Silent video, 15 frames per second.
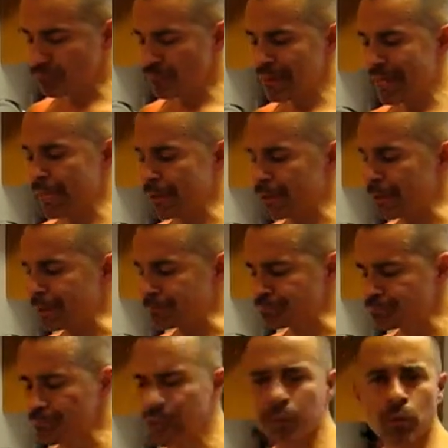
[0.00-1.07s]
and
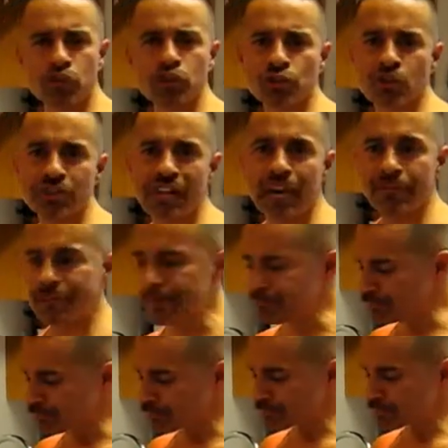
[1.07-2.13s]
most stores have it.
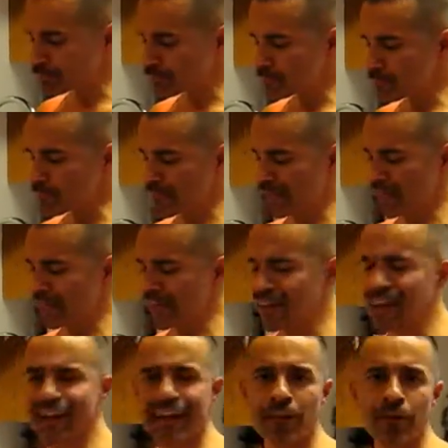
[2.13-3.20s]
Now the
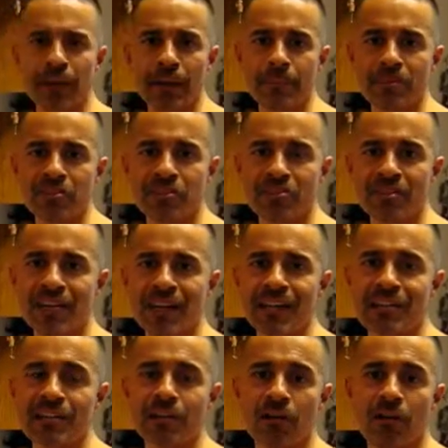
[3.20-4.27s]
kind of kale that I'm using today, it's
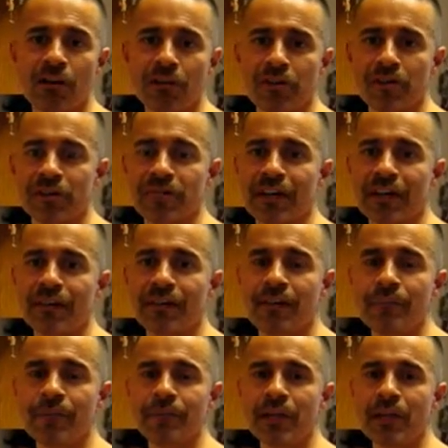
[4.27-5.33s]
a little harder to find.
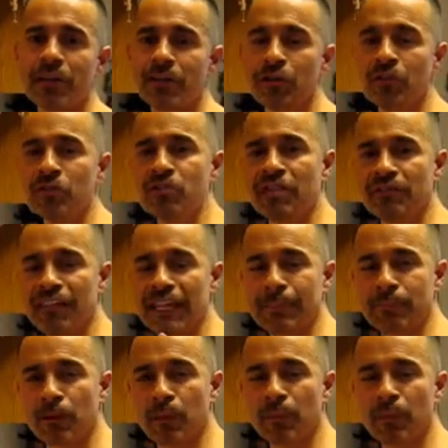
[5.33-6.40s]
You'll usually find the
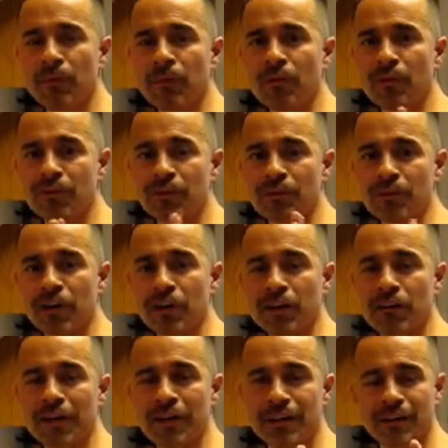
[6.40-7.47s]
purple or the dark
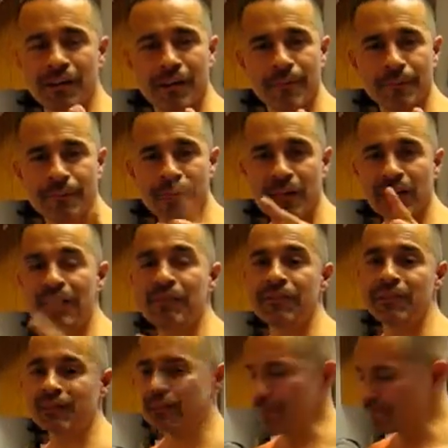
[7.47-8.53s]
green leafy
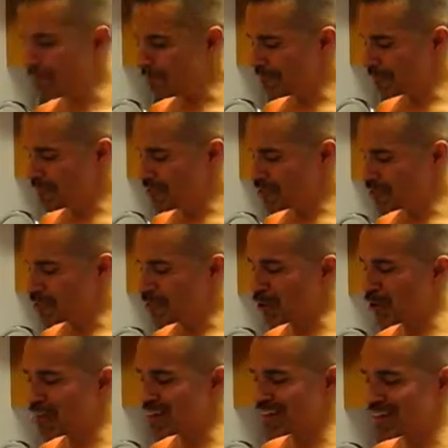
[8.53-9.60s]
type. So go
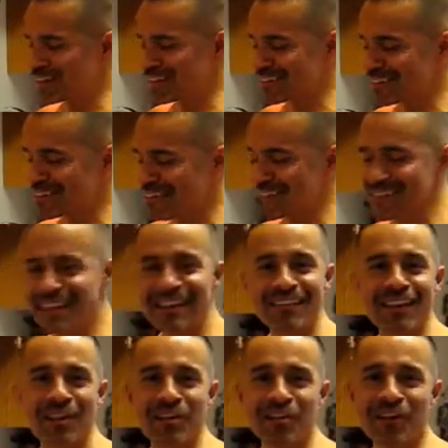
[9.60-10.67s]
ahead and guys, give
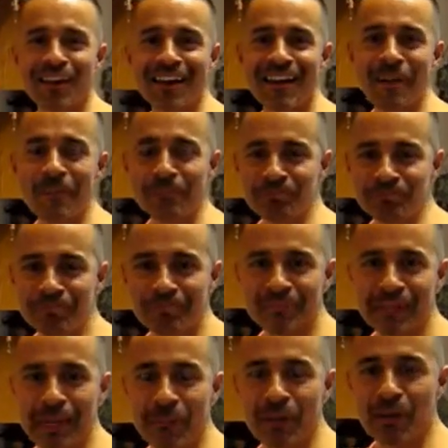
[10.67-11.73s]
that a try.
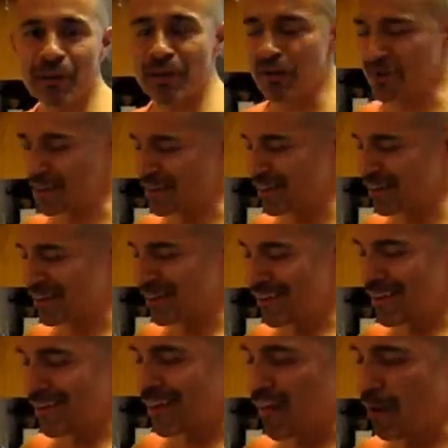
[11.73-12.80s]
Let me know what you think,
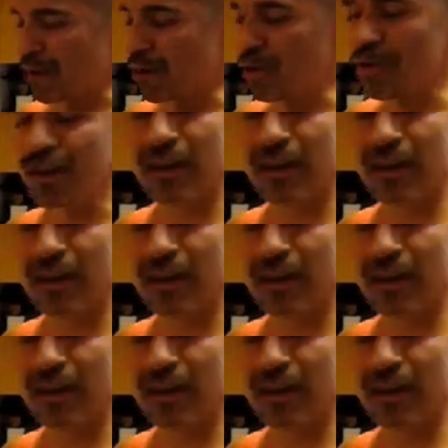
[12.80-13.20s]
and I'll go ahead